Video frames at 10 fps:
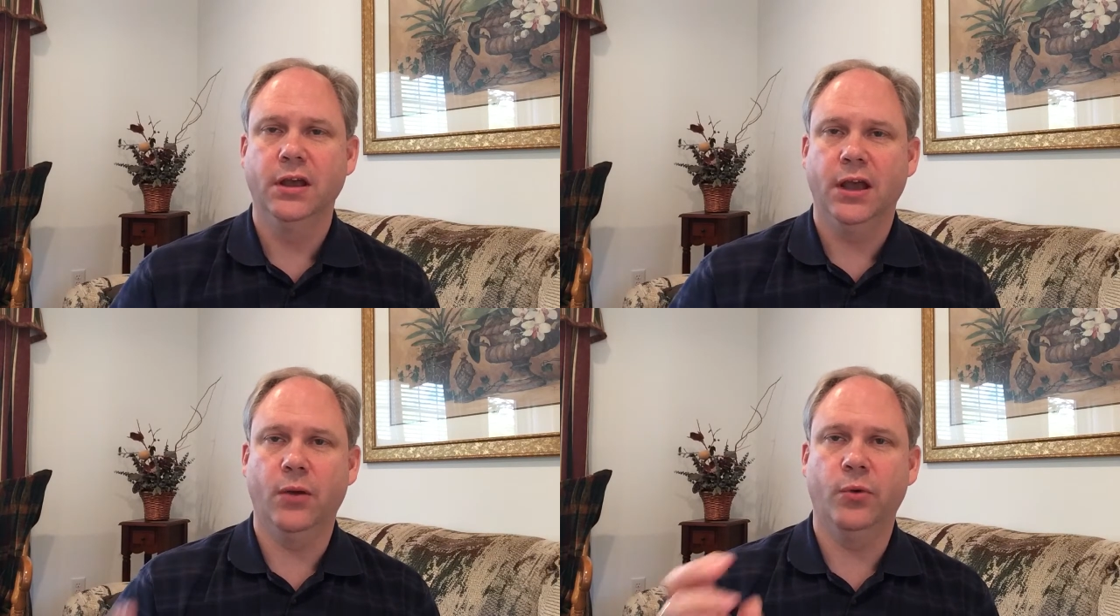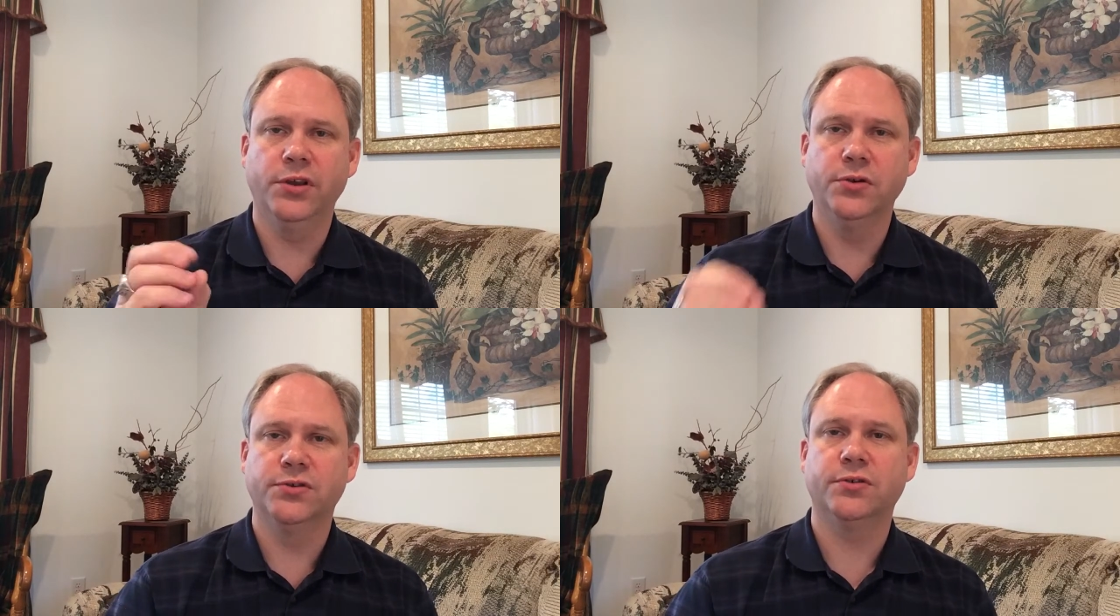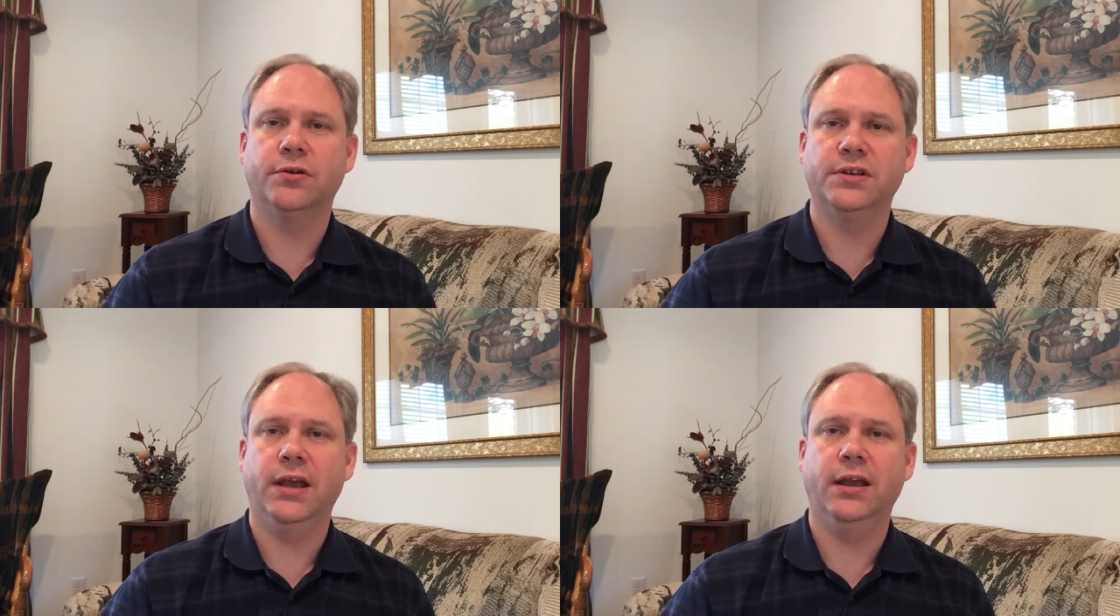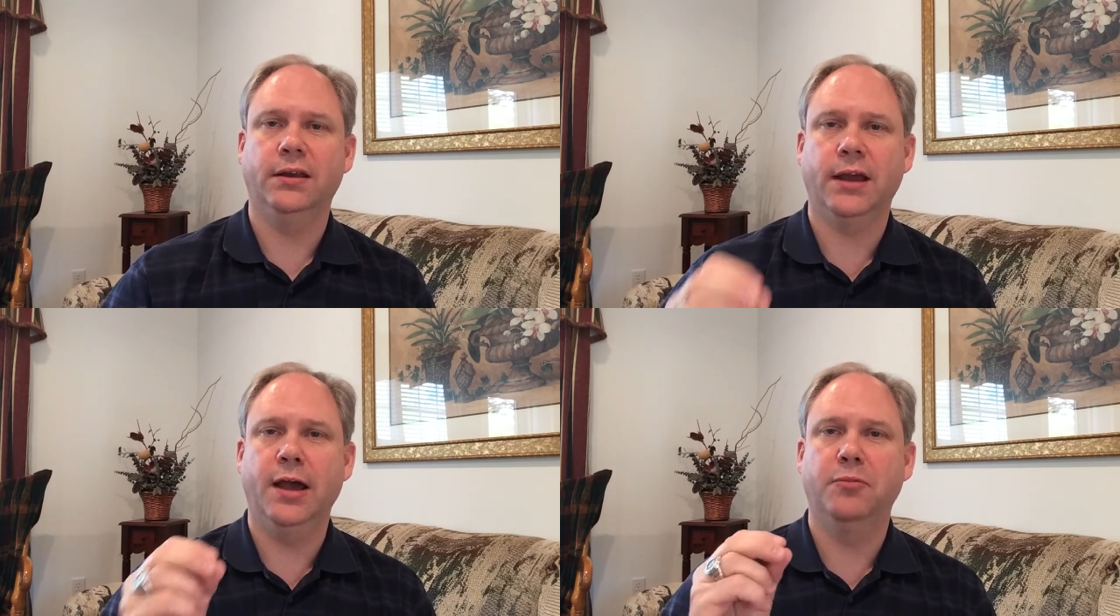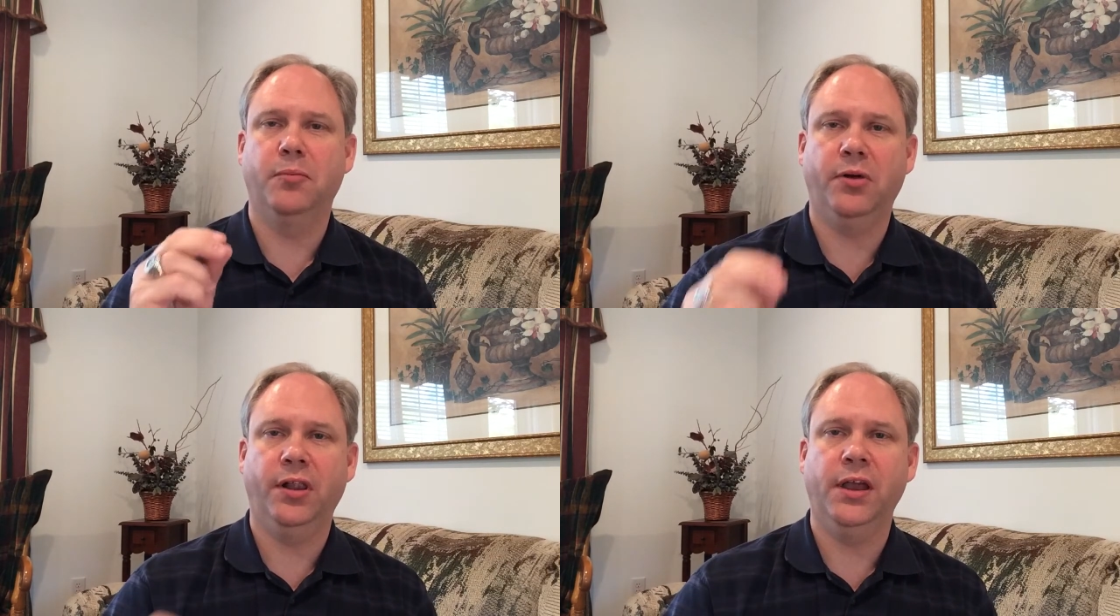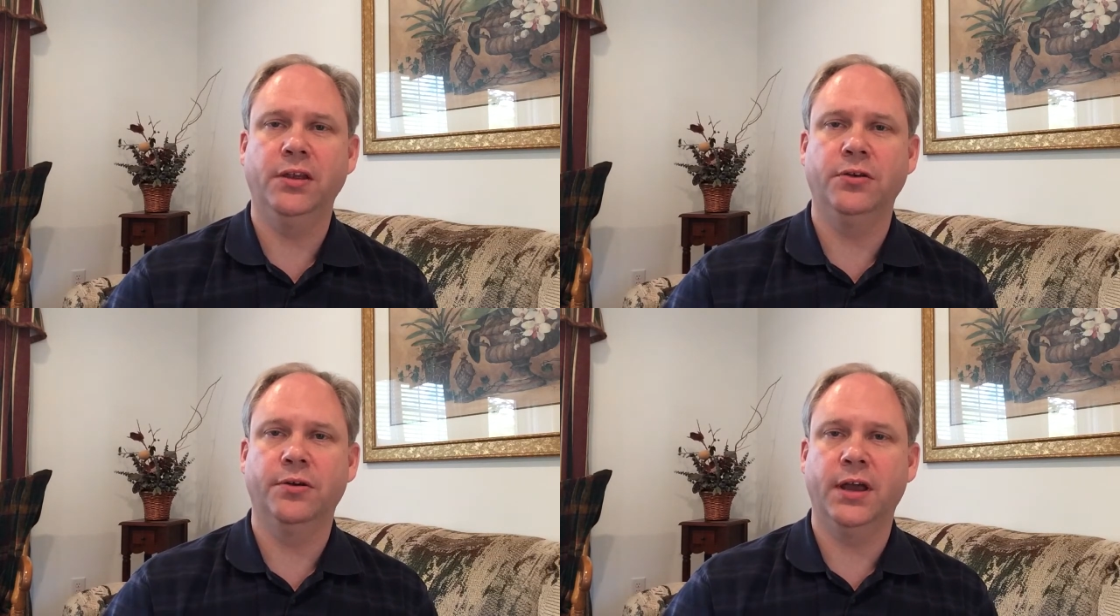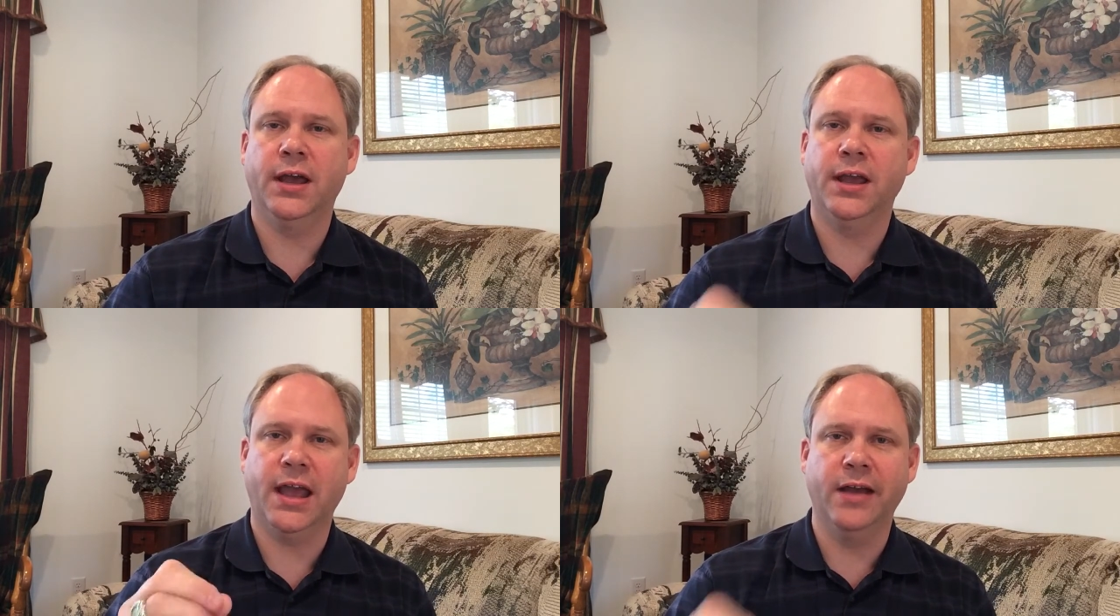And when you start taking time to plan your day,